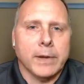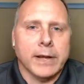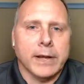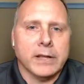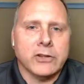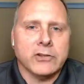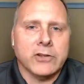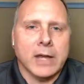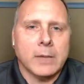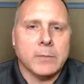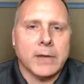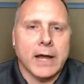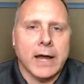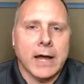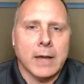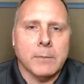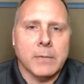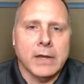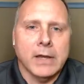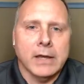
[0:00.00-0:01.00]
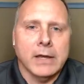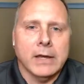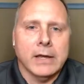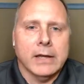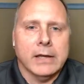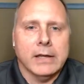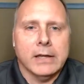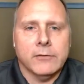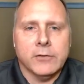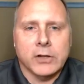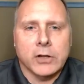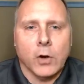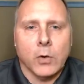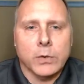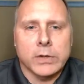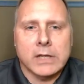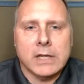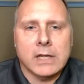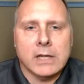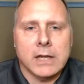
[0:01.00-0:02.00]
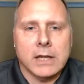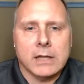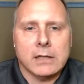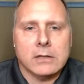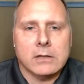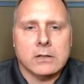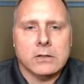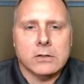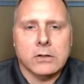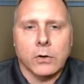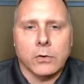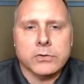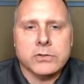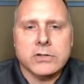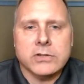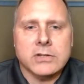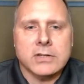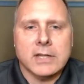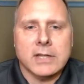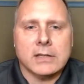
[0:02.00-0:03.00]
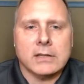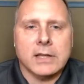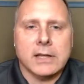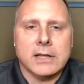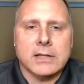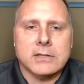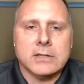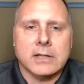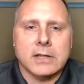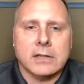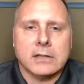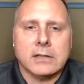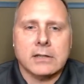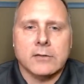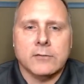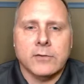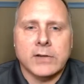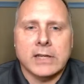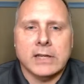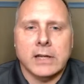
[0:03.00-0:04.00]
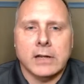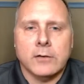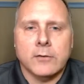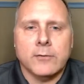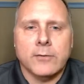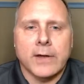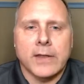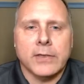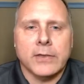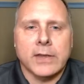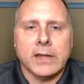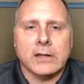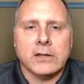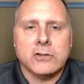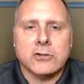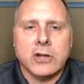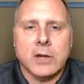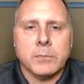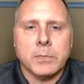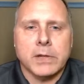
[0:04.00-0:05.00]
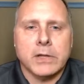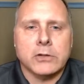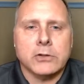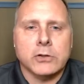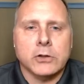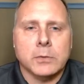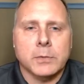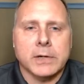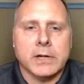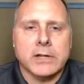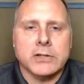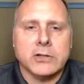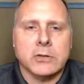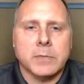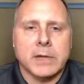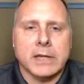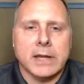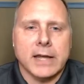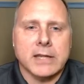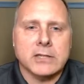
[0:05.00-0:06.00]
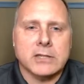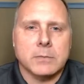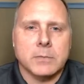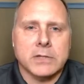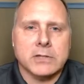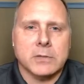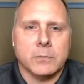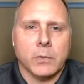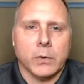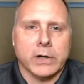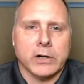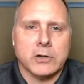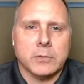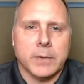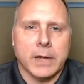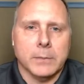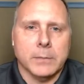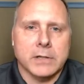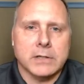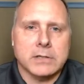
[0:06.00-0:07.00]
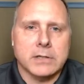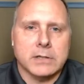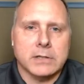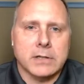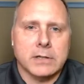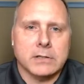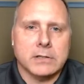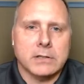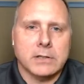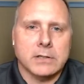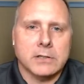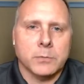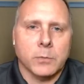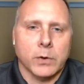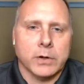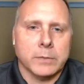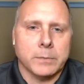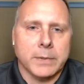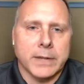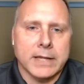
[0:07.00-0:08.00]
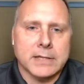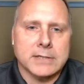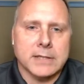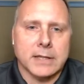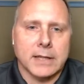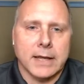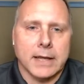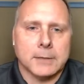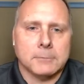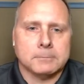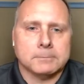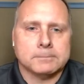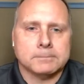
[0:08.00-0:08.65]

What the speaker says: but at the same time, if you don't need it, don't just think that it's a convenient and fun thing to jump into because it'd be nice to miss some mortgage payments. It's more complex than that.